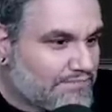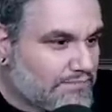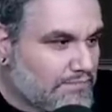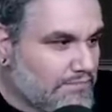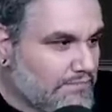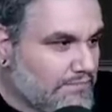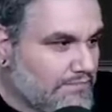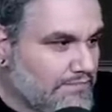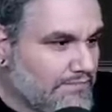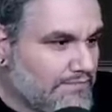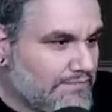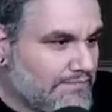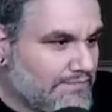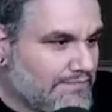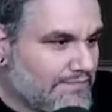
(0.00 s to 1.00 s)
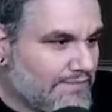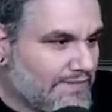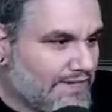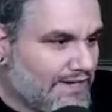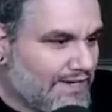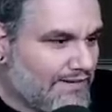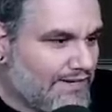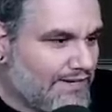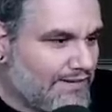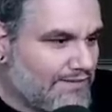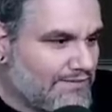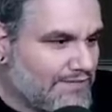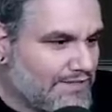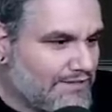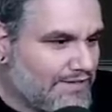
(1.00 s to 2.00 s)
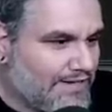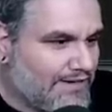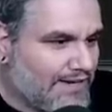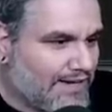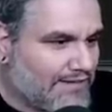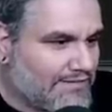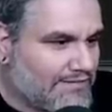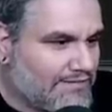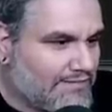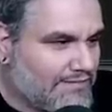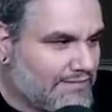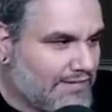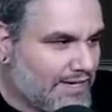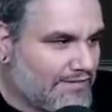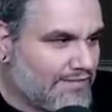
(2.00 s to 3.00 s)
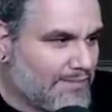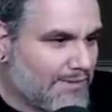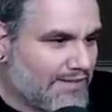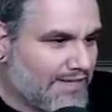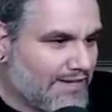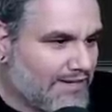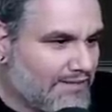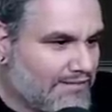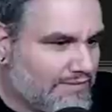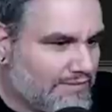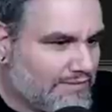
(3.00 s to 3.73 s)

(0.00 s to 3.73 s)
What are you getting on board for? I don't know. Let's figure it out. How do you feel about that?